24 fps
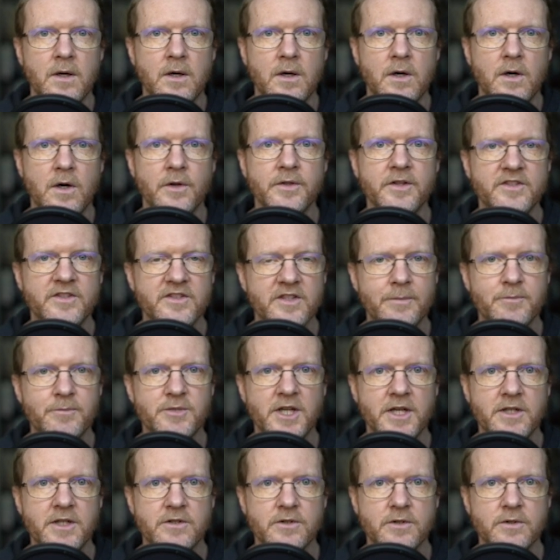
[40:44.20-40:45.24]
On the
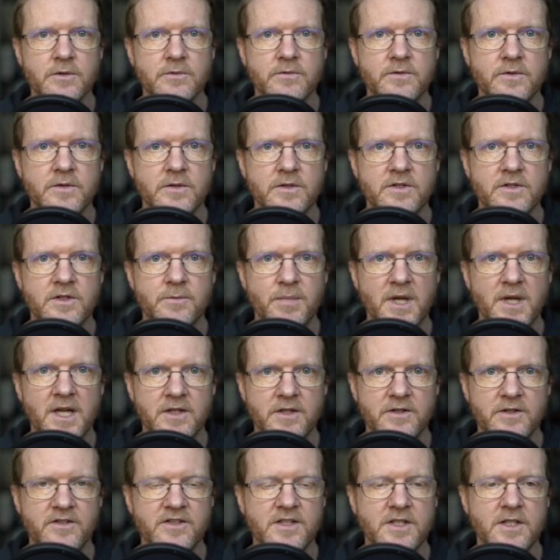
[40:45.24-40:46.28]
subject of
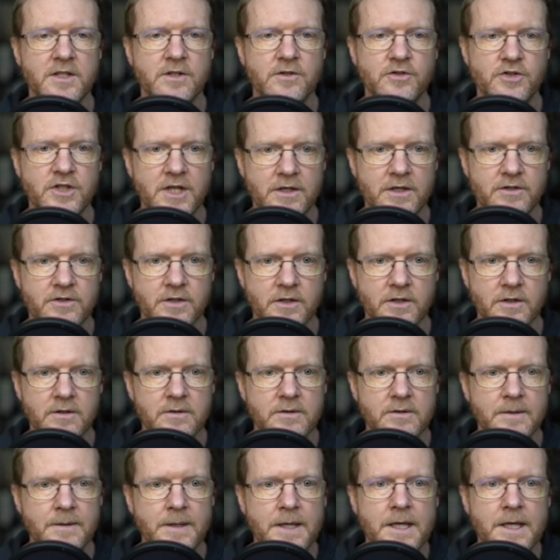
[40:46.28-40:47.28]
dependency injection,